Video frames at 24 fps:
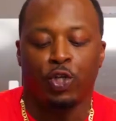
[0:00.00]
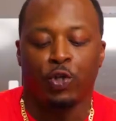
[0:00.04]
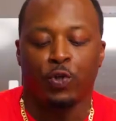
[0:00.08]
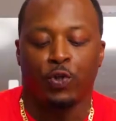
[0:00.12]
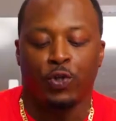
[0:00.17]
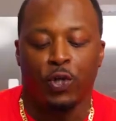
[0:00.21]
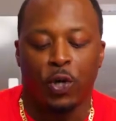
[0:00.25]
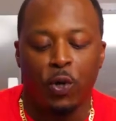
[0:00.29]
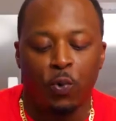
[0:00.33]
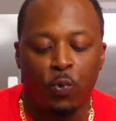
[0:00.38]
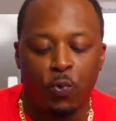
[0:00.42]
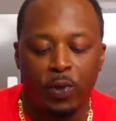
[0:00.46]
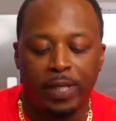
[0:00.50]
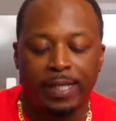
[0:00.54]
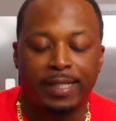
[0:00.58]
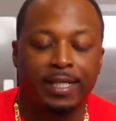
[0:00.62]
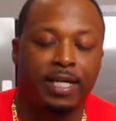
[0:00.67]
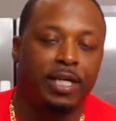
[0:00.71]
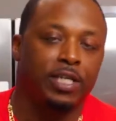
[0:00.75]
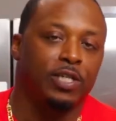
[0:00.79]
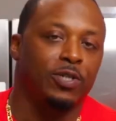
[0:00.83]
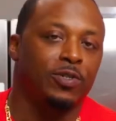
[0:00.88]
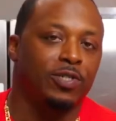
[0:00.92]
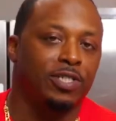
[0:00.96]
You don't want to
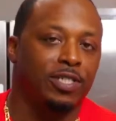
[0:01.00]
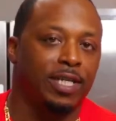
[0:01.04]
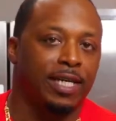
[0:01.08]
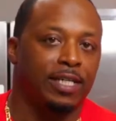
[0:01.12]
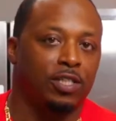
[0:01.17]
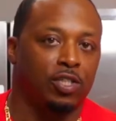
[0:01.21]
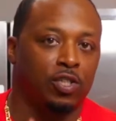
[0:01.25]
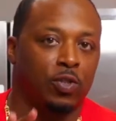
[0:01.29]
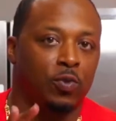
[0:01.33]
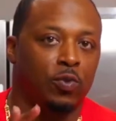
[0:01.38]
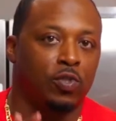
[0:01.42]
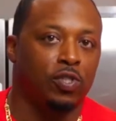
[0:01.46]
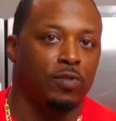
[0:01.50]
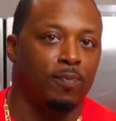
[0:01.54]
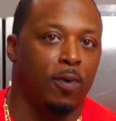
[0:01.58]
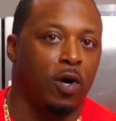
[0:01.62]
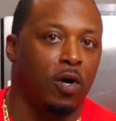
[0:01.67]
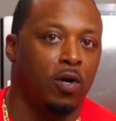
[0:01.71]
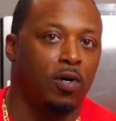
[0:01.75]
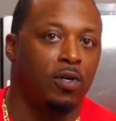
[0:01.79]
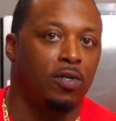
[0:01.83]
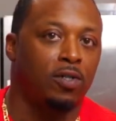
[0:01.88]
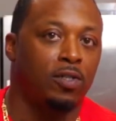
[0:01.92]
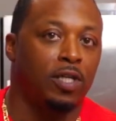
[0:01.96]
cut your steak too
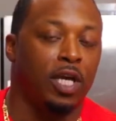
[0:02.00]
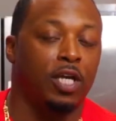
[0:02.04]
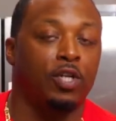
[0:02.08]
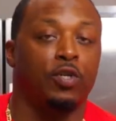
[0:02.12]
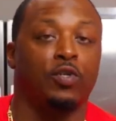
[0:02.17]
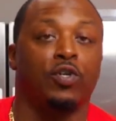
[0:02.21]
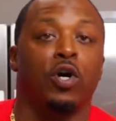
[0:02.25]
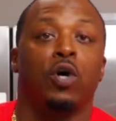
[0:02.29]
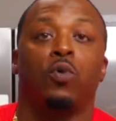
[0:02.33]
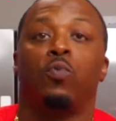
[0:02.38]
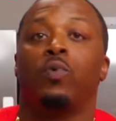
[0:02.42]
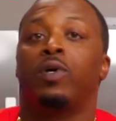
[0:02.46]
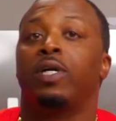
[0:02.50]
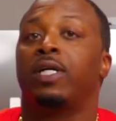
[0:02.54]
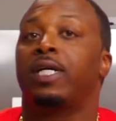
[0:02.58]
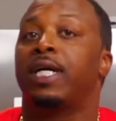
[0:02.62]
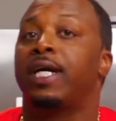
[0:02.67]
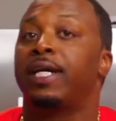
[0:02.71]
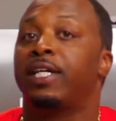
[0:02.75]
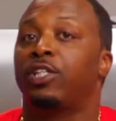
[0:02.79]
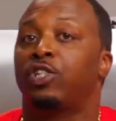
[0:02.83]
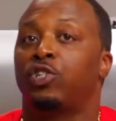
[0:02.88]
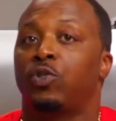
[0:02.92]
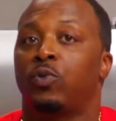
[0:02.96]
small and you don't want to
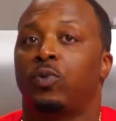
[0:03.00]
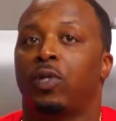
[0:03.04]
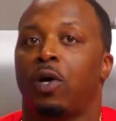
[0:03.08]
cut it too